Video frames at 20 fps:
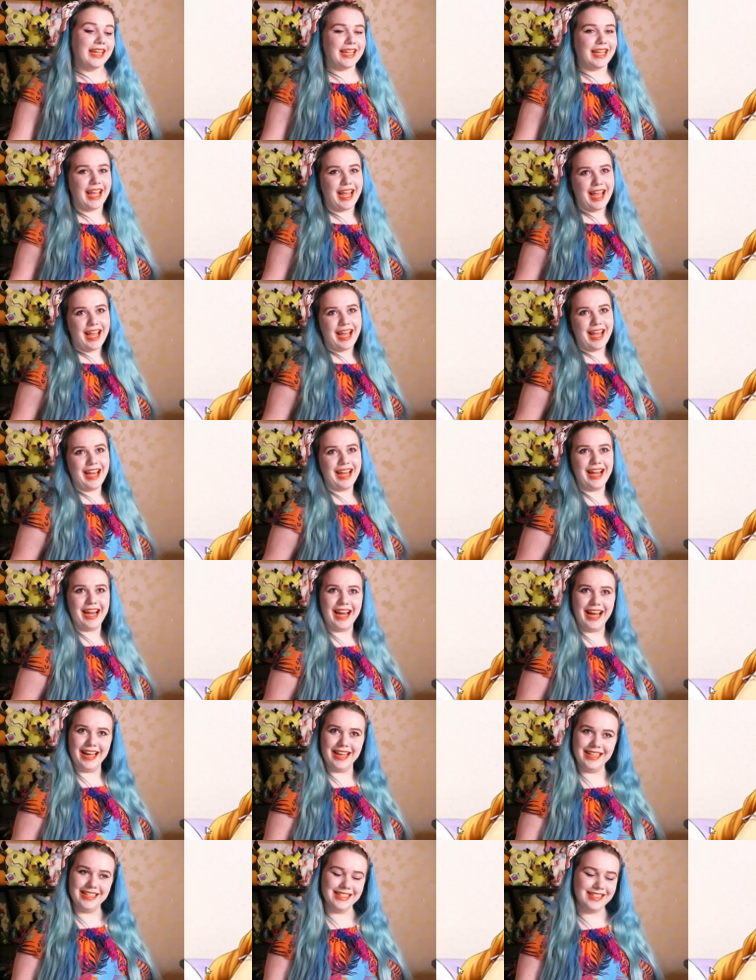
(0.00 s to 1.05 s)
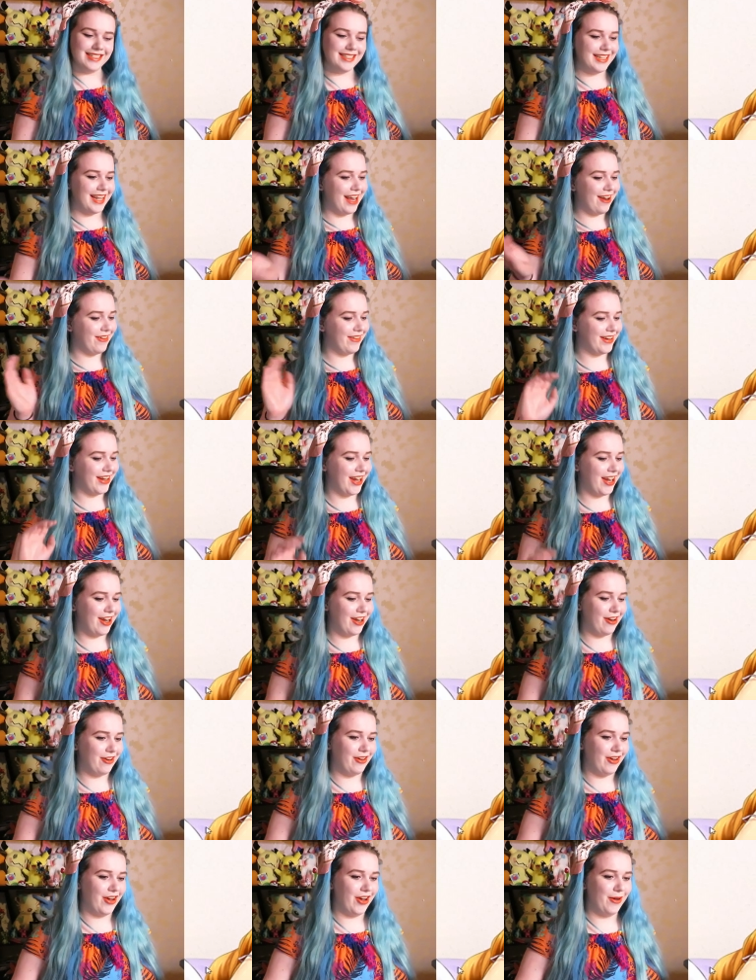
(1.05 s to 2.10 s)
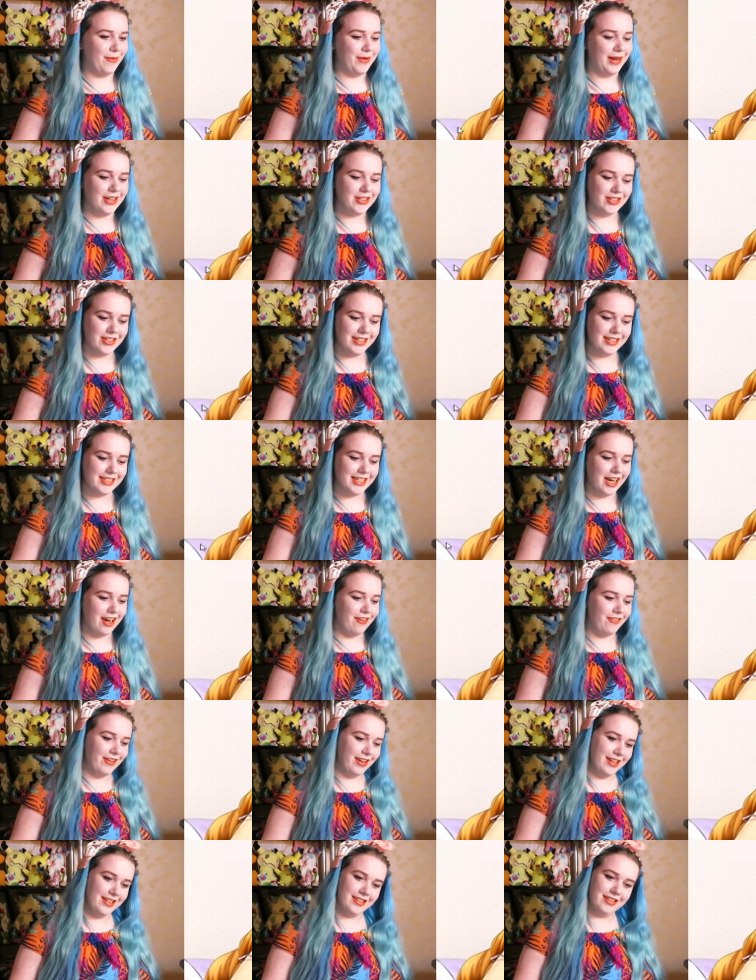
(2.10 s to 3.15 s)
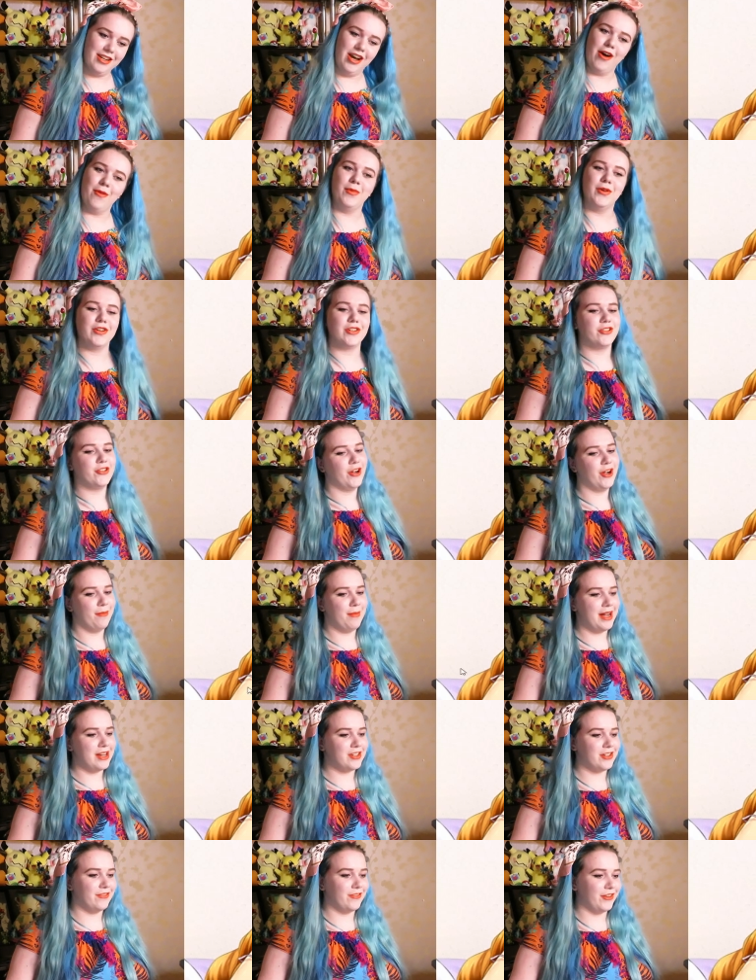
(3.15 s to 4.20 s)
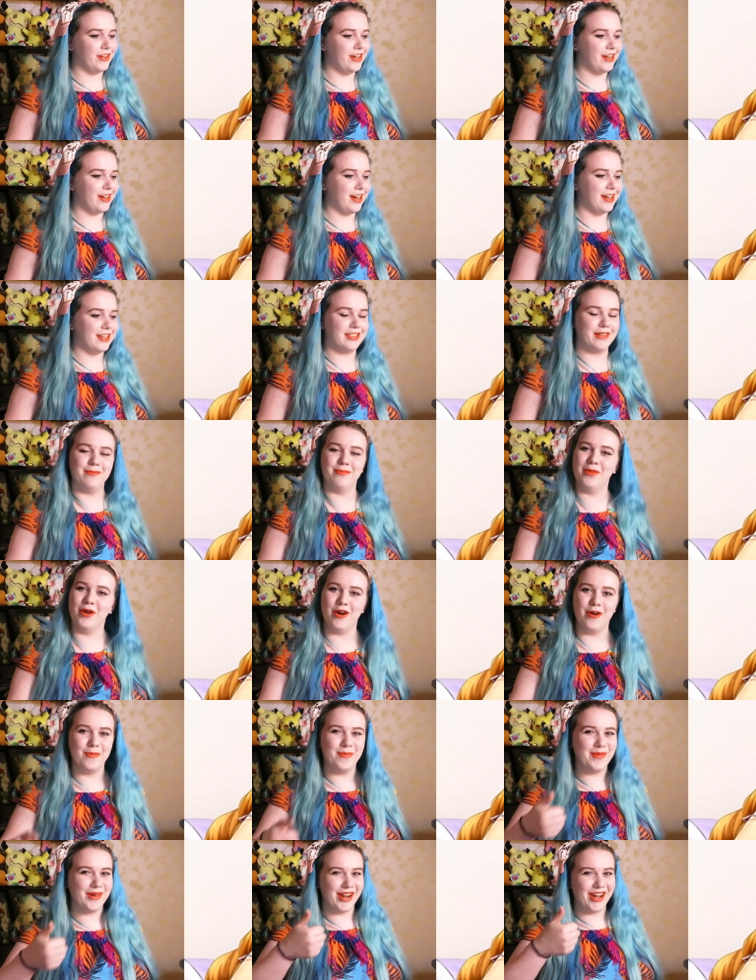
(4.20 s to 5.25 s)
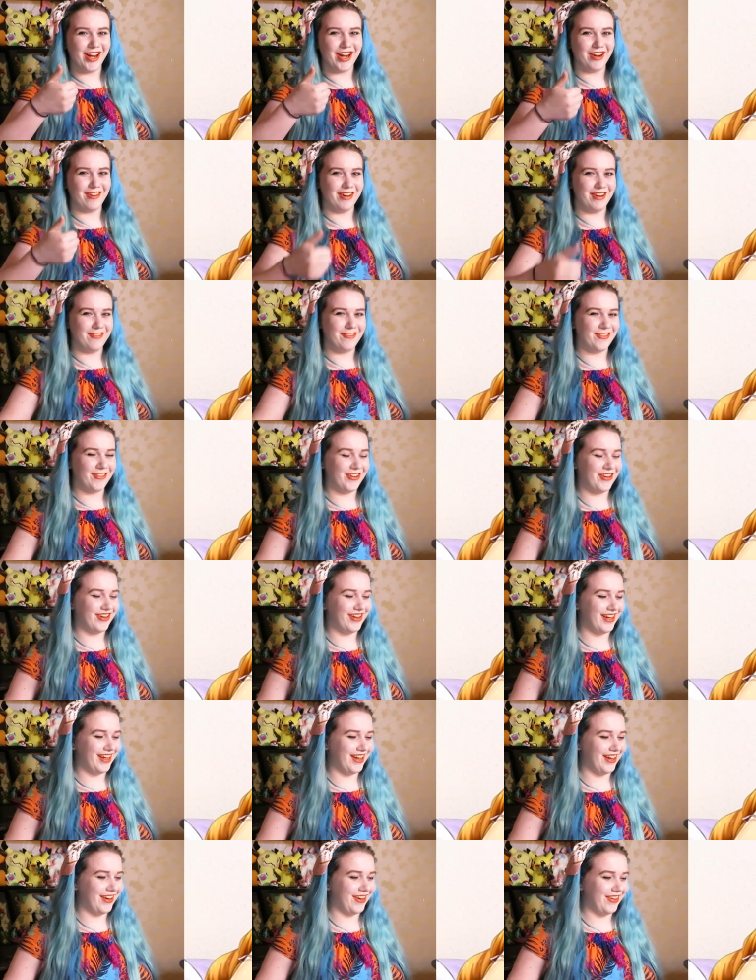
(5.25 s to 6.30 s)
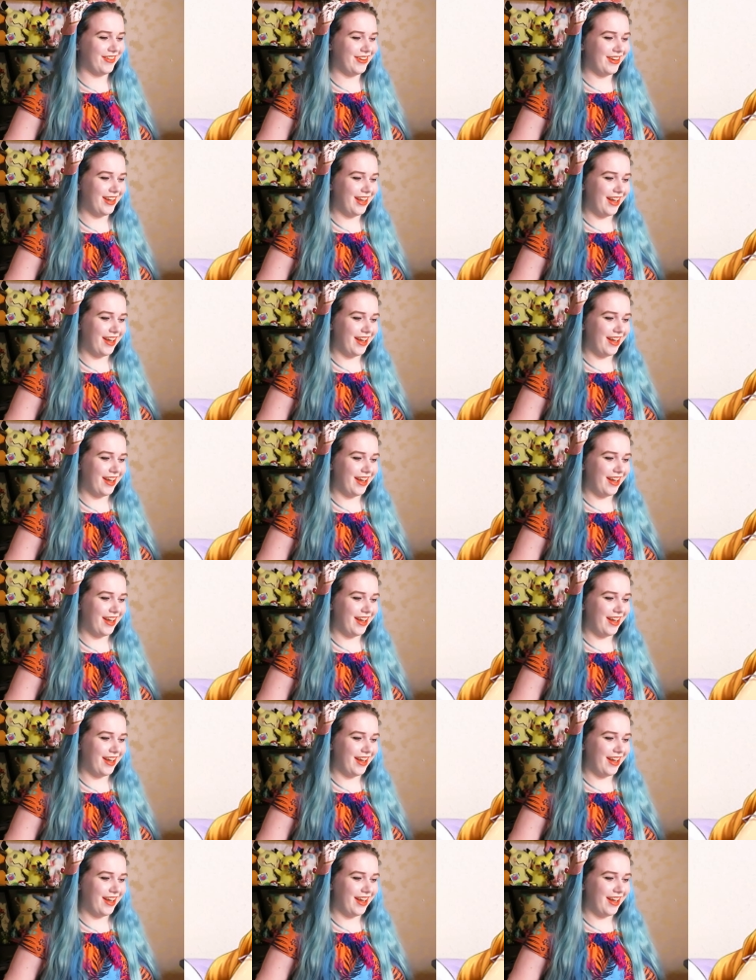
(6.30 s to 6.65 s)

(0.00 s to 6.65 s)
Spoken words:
Yeah, and there we go, her pleasuring herself, and there's not much to imagine for you guys, I'm more blurring for you.